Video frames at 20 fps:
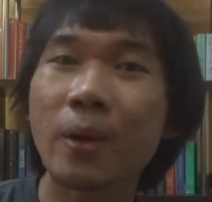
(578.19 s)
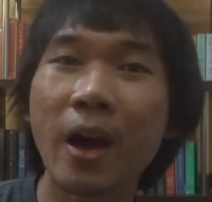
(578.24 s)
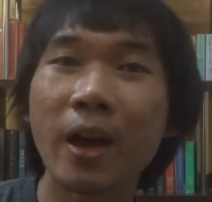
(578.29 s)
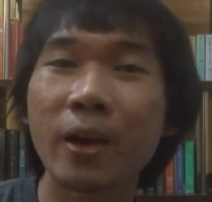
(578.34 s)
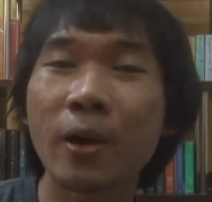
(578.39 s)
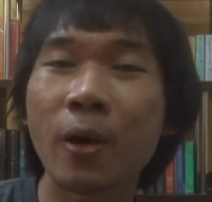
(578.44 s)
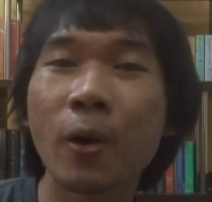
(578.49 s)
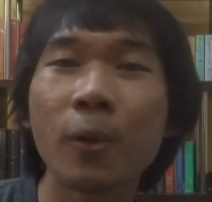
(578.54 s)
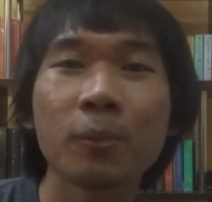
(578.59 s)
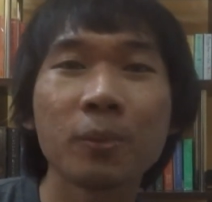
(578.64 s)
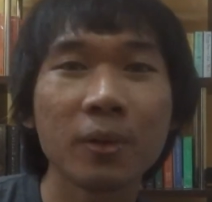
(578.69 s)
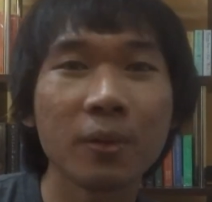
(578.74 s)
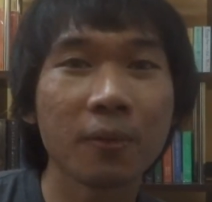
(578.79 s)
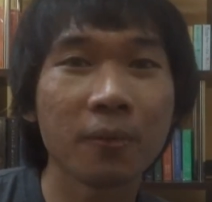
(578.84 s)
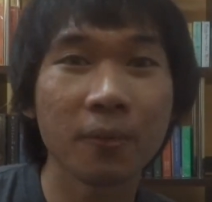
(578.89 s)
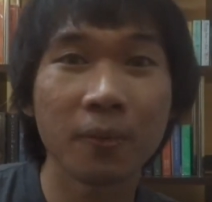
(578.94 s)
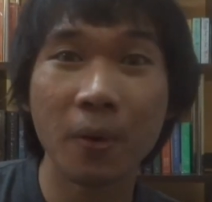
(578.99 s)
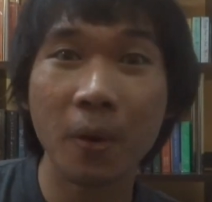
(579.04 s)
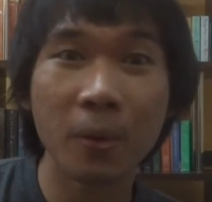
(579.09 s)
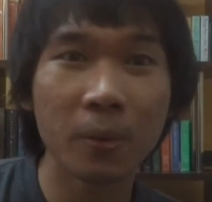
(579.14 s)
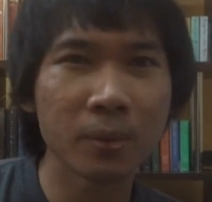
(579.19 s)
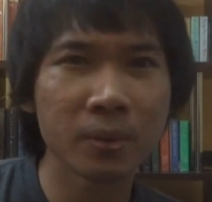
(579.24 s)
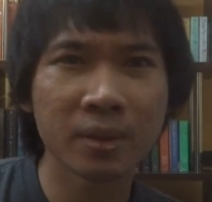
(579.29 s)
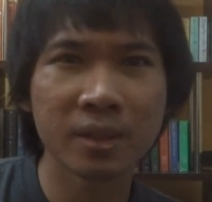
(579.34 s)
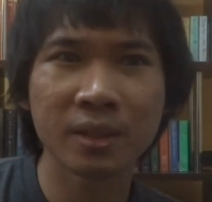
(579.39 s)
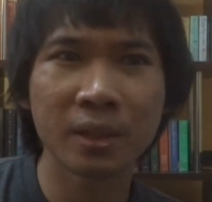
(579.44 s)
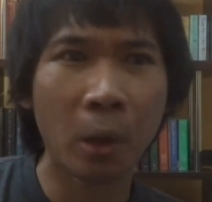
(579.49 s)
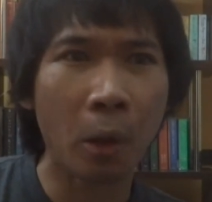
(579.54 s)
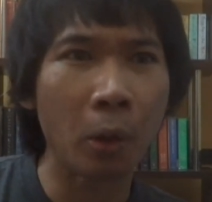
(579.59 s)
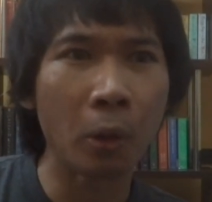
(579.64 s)
I hope you
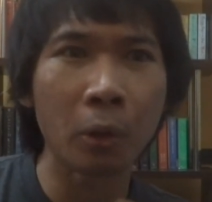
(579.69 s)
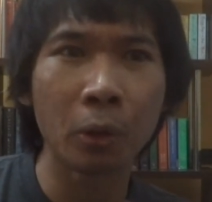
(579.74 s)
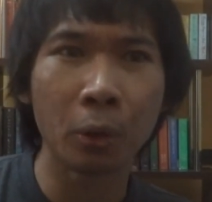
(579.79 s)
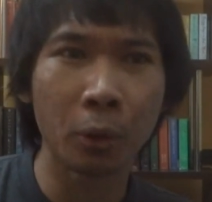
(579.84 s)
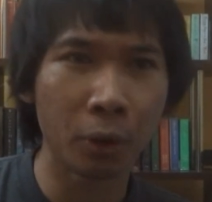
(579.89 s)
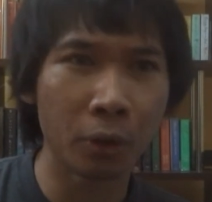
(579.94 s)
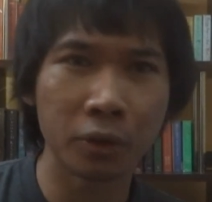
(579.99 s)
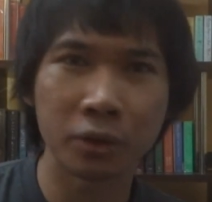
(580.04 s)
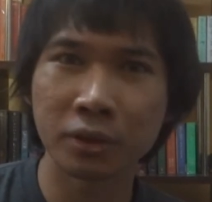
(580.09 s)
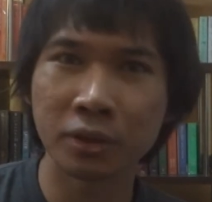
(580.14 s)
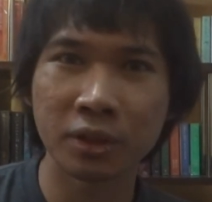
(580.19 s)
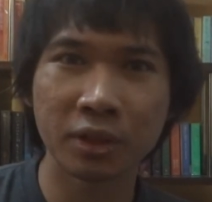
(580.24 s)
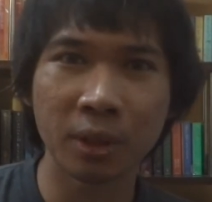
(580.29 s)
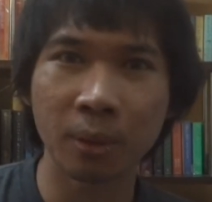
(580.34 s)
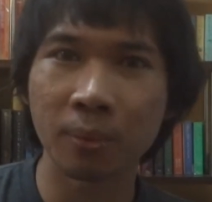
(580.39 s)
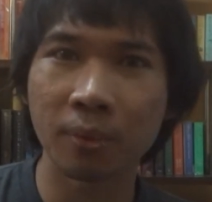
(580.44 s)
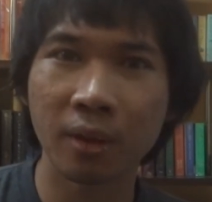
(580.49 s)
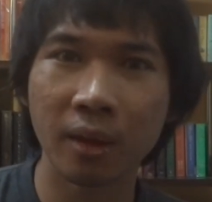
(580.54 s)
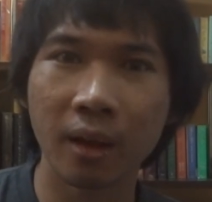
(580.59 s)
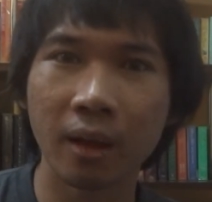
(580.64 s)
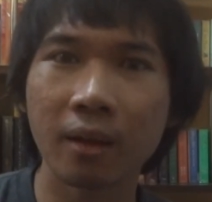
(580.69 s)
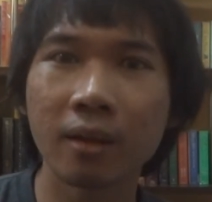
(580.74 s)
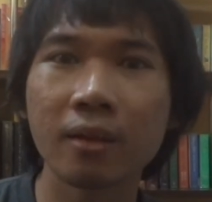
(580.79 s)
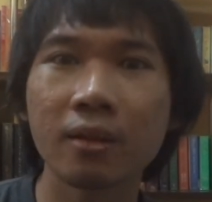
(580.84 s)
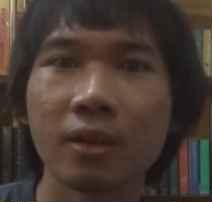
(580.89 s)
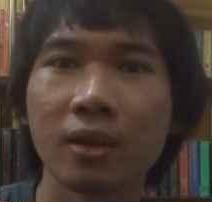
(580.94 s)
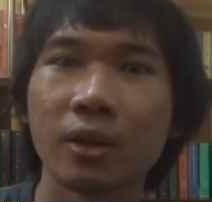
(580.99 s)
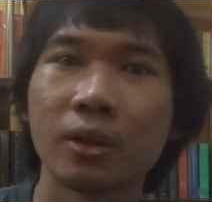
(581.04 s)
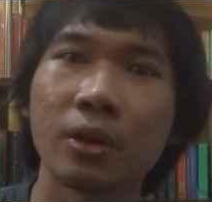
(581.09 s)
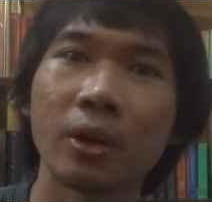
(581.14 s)
folks learned something,
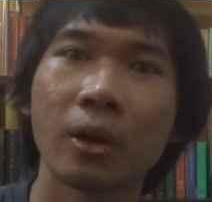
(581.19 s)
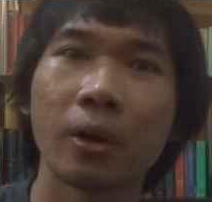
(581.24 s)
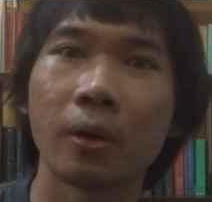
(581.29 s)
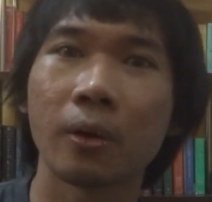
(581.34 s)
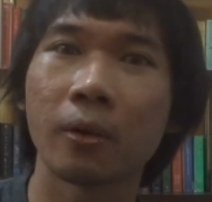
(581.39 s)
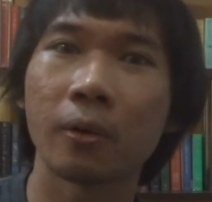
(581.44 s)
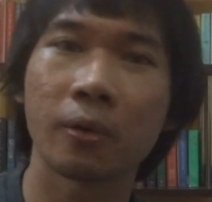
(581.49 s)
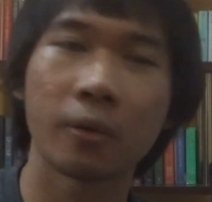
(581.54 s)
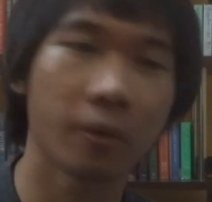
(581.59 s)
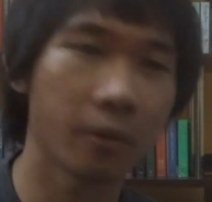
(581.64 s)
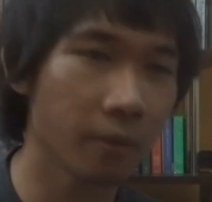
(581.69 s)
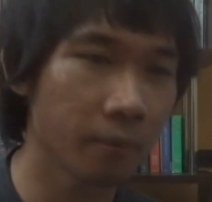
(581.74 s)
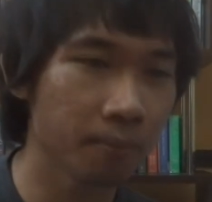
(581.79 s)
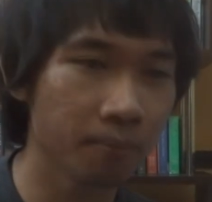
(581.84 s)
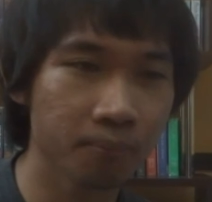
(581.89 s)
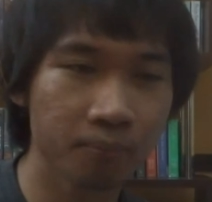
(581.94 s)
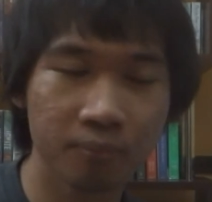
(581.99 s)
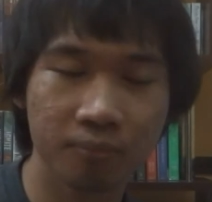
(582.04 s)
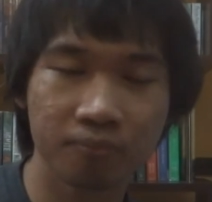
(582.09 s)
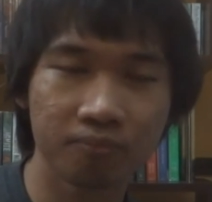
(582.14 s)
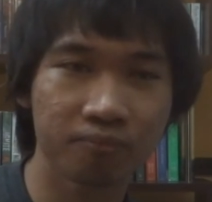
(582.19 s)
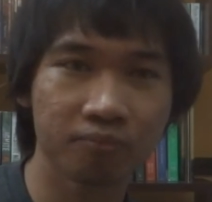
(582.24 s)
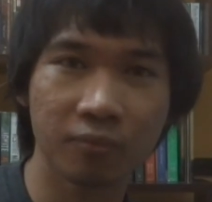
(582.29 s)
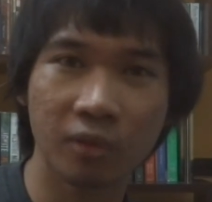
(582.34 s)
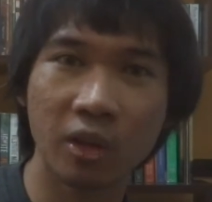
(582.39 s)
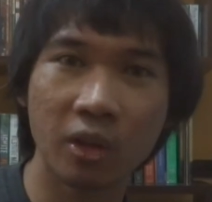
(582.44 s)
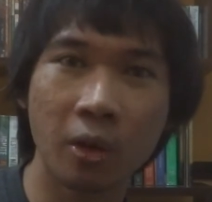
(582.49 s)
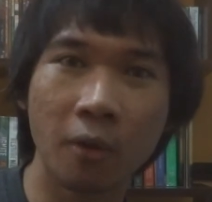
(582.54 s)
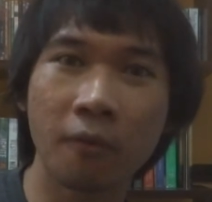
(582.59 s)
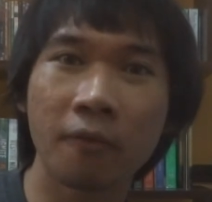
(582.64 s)
you know, or,
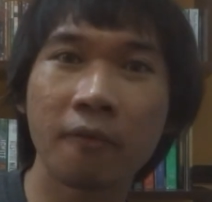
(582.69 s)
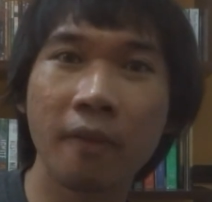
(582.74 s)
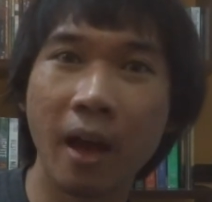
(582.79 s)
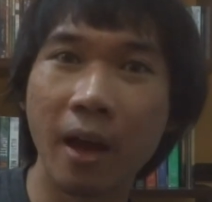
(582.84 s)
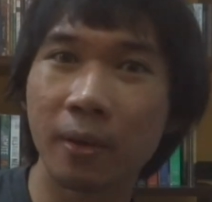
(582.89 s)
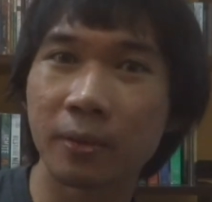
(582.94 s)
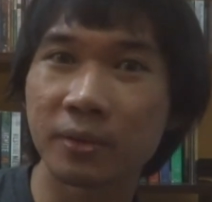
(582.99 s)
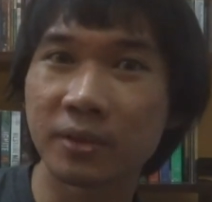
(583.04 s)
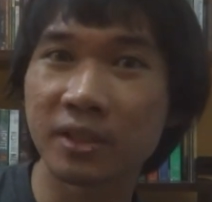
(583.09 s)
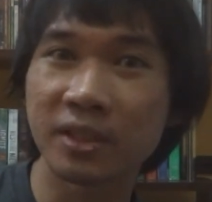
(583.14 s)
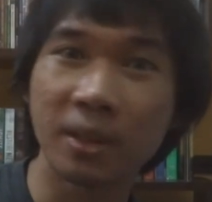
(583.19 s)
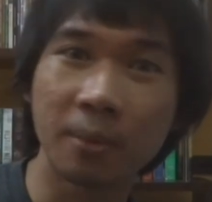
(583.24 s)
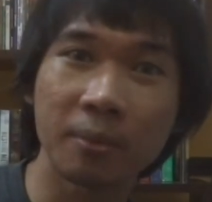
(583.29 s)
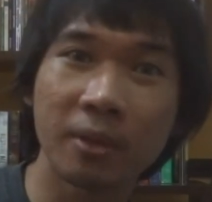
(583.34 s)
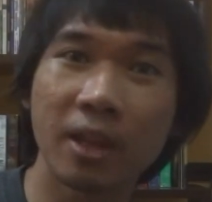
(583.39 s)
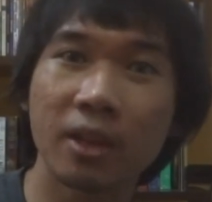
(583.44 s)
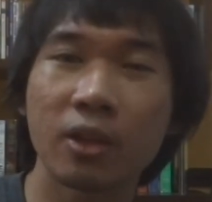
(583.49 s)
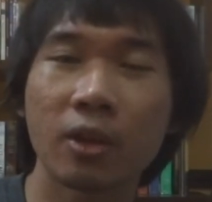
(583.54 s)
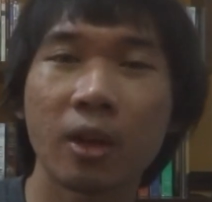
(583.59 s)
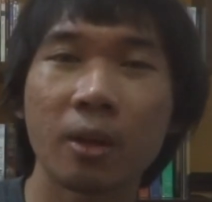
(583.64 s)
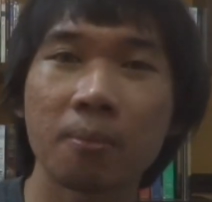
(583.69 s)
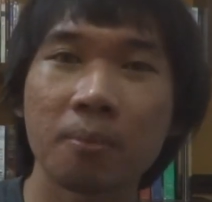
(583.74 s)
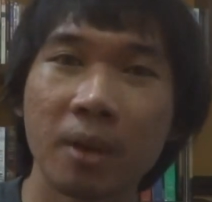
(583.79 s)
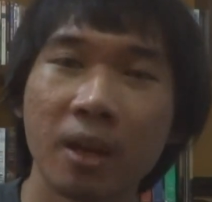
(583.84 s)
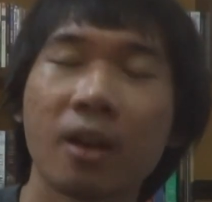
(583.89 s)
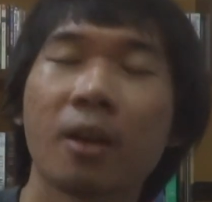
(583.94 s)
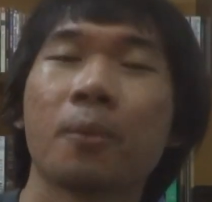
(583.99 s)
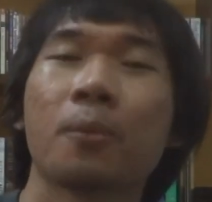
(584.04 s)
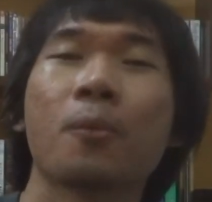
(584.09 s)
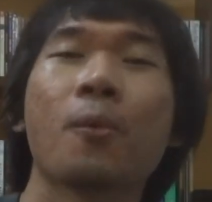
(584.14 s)
you know, found something that you can
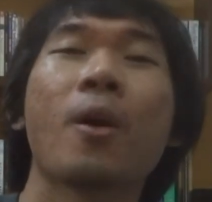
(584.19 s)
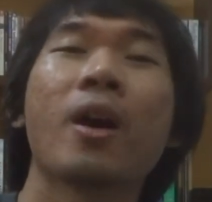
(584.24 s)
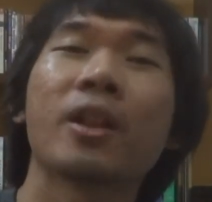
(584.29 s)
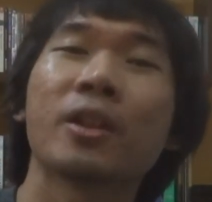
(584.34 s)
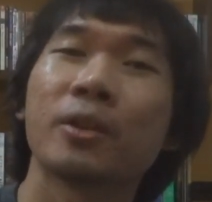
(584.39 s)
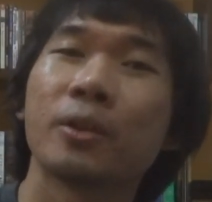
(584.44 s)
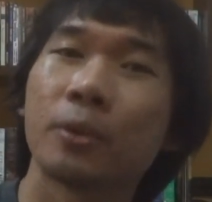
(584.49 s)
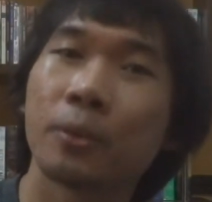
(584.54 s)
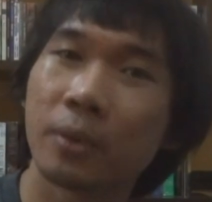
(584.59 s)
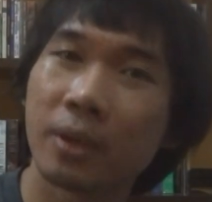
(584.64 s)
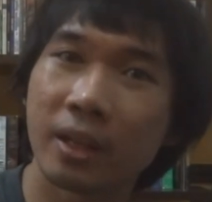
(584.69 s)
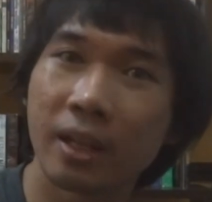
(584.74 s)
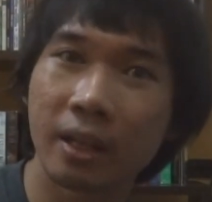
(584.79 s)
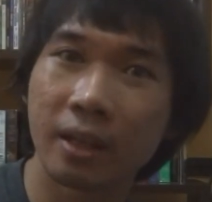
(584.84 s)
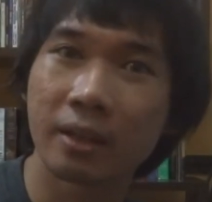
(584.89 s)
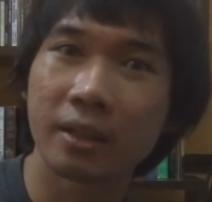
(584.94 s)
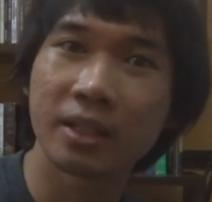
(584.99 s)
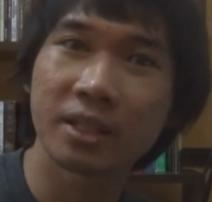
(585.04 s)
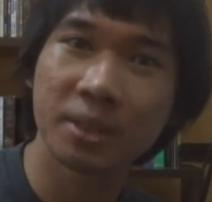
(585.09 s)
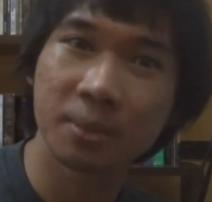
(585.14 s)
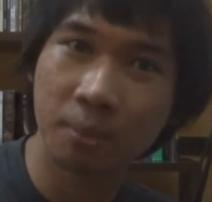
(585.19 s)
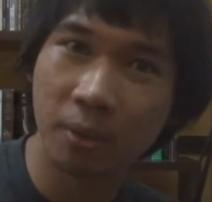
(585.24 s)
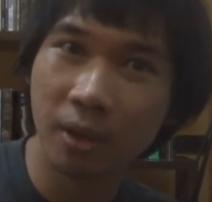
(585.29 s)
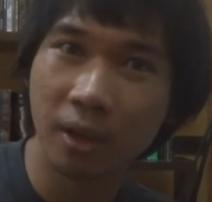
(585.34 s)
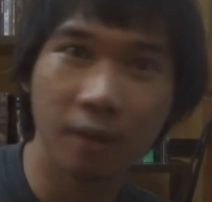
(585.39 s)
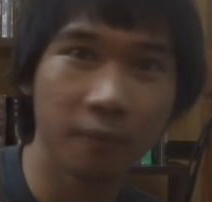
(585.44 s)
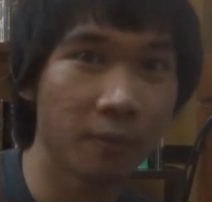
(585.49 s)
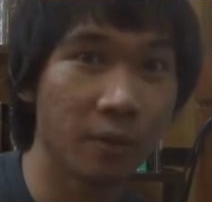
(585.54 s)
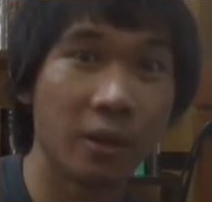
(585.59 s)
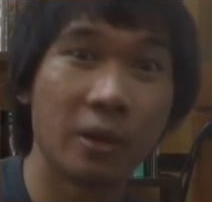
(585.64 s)
pick up while you're reading this book,
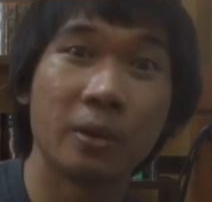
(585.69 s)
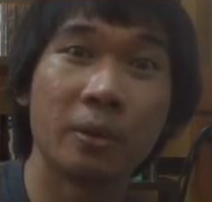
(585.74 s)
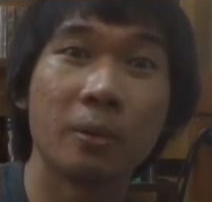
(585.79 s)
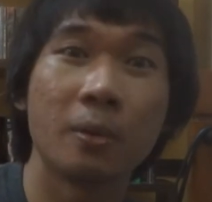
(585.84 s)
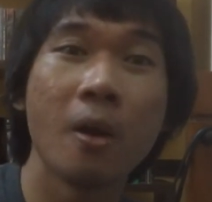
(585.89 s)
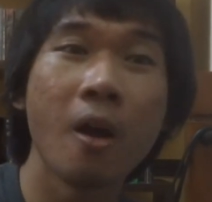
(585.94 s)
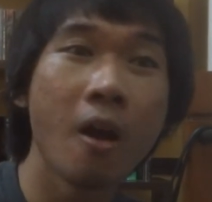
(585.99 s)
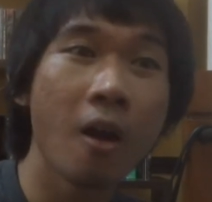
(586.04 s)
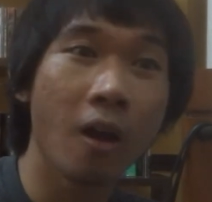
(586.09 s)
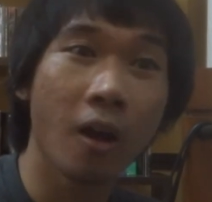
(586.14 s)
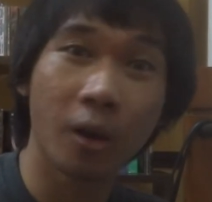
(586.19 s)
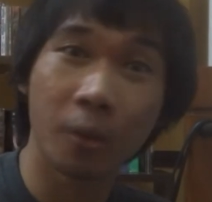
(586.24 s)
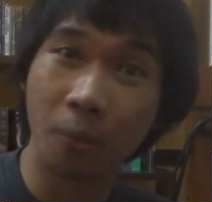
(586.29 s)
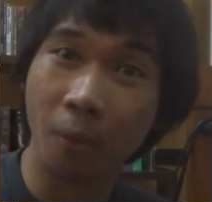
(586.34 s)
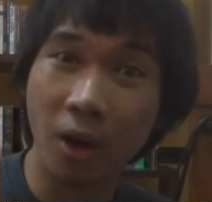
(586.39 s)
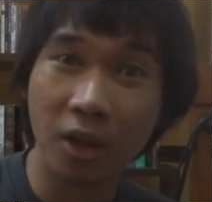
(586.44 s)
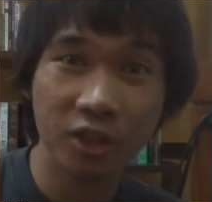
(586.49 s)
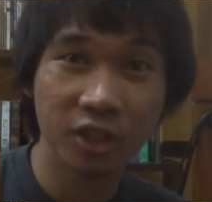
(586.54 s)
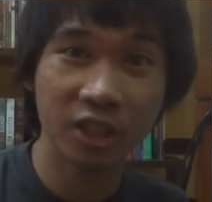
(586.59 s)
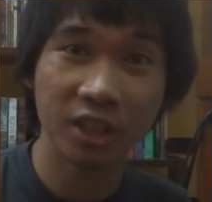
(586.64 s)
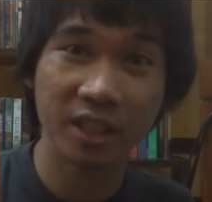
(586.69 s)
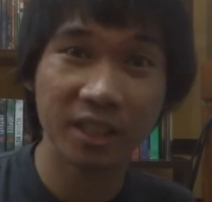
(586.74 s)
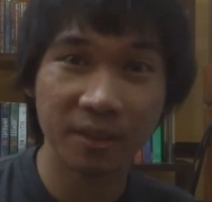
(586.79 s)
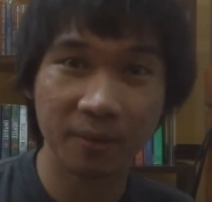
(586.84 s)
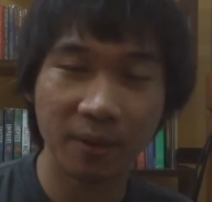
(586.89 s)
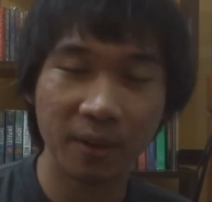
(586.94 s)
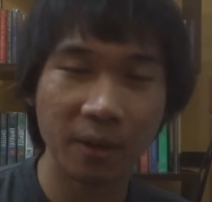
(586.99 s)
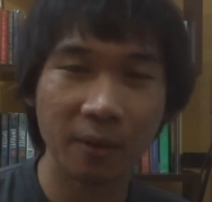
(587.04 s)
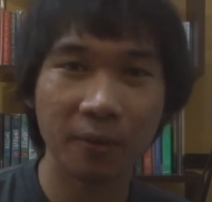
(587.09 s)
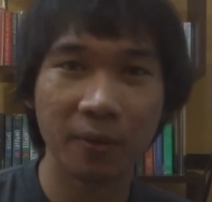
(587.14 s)
if you are watching this
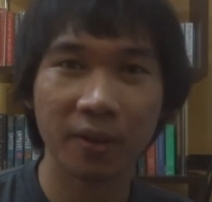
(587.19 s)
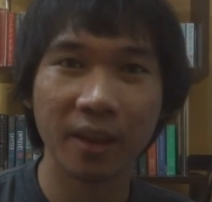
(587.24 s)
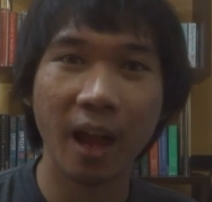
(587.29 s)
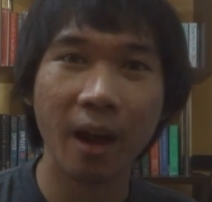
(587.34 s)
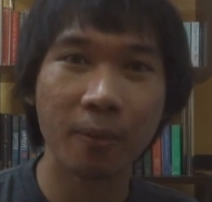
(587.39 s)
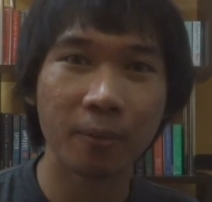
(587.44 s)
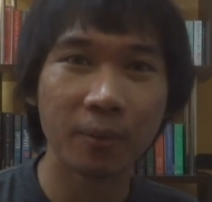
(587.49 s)
video for that